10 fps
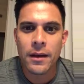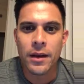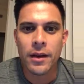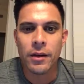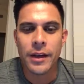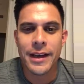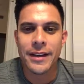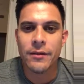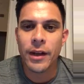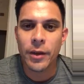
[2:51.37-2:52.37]
You know, you're looking
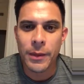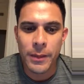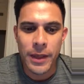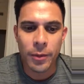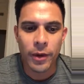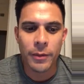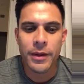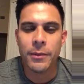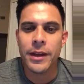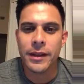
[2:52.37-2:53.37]
at developing people, helping
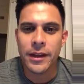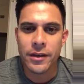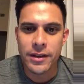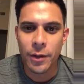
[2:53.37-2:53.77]
them be leaders,